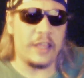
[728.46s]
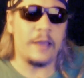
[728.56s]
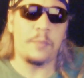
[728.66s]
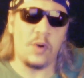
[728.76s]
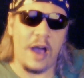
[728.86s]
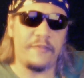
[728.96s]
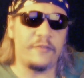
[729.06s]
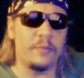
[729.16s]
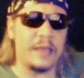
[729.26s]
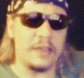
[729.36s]
could profit
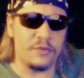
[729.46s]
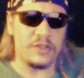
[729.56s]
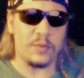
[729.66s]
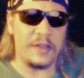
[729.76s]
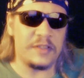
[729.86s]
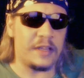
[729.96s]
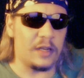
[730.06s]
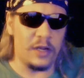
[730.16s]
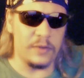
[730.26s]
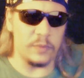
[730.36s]
from interest rates on
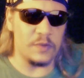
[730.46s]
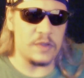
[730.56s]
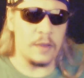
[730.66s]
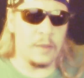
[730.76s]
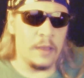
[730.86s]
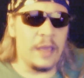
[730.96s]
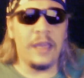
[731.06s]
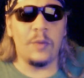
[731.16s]
loans. He